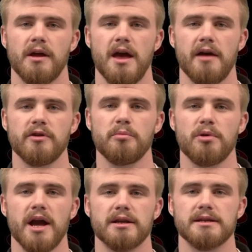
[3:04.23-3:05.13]
After
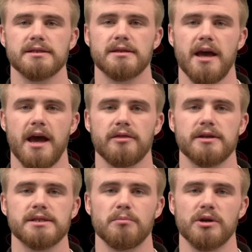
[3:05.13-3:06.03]
practice, the
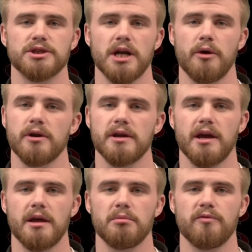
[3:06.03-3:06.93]
athletes must shower
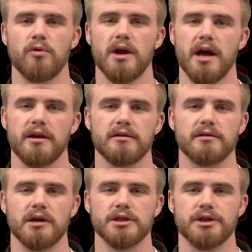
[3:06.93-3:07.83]
again before heading to
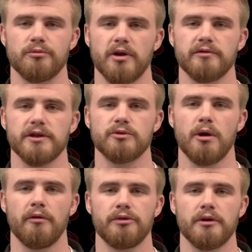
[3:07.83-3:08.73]
lunch at roughly
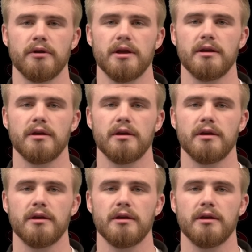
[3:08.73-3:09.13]
12.30.